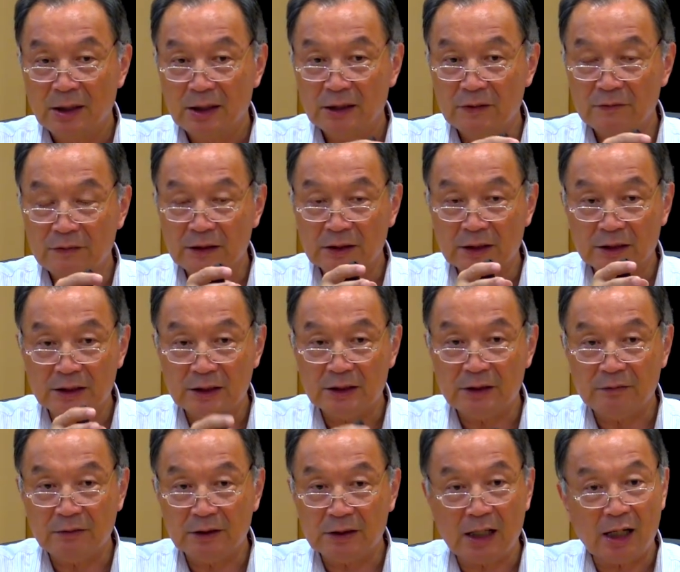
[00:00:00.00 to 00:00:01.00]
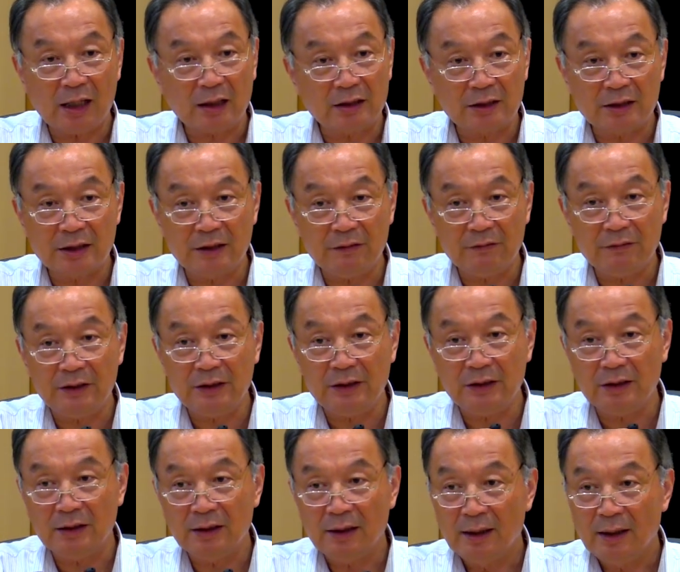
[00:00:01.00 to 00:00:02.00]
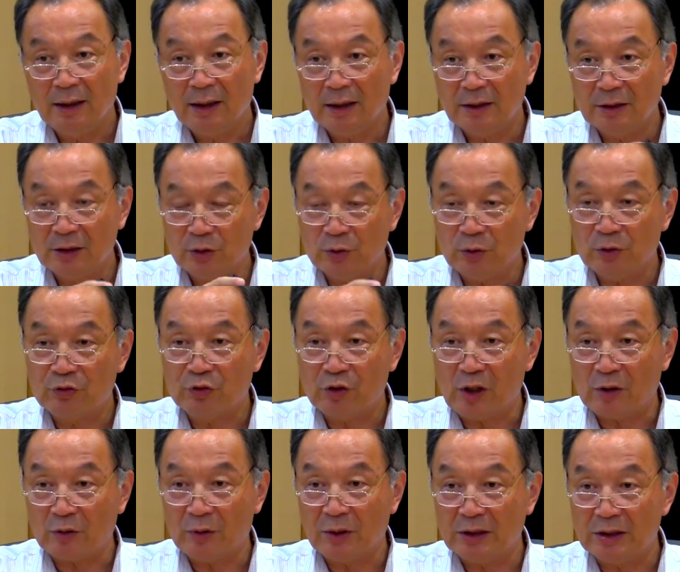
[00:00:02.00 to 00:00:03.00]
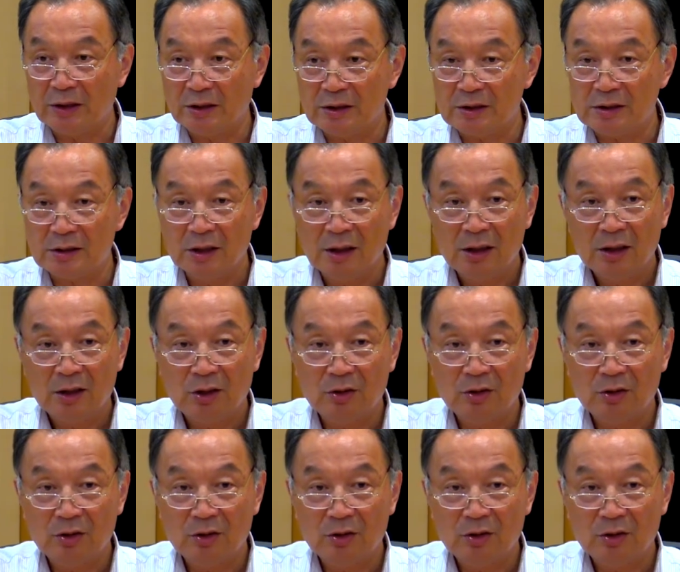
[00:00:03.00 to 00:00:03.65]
even the TV, color TV and the refrigerators,